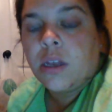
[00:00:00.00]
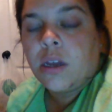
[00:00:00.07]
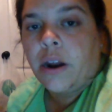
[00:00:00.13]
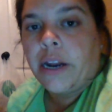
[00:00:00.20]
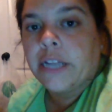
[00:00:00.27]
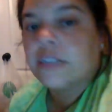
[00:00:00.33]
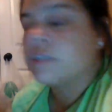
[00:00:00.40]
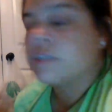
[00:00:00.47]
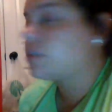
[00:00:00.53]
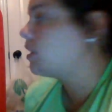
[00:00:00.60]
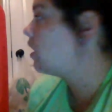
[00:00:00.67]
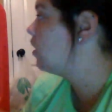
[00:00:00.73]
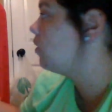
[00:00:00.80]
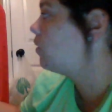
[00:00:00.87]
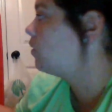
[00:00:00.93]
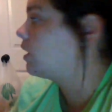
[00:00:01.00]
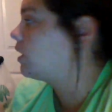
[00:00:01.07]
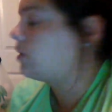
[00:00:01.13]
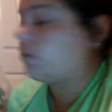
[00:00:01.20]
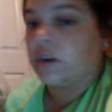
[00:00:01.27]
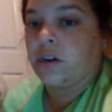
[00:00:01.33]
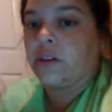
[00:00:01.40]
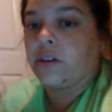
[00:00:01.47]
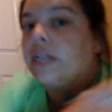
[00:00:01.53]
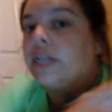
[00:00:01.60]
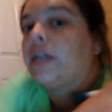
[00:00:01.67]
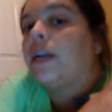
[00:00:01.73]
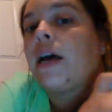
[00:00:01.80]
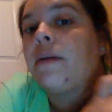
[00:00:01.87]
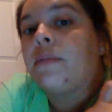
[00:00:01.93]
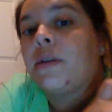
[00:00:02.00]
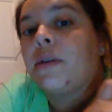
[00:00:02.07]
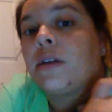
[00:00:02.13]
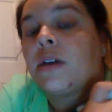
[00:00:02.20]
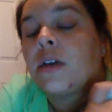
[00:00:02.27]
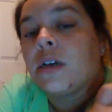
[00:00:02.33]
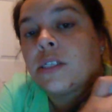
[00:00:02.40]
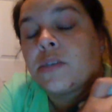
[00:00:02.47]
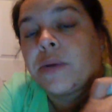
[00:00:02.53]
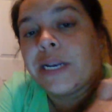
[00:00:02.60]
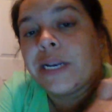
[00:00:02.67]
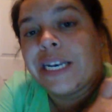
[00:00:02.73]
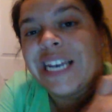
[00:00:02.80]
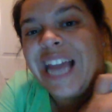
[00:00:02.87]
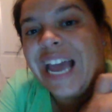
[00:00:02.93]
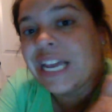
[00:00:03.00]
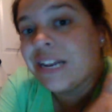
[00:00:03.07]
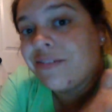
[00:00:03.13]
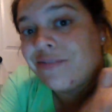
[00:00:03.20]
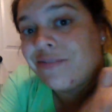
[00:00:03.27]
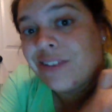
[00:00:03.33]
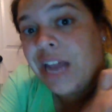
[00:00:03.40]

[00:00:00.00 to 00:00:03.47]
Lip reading: All right, so we're going to clean it up. So a negative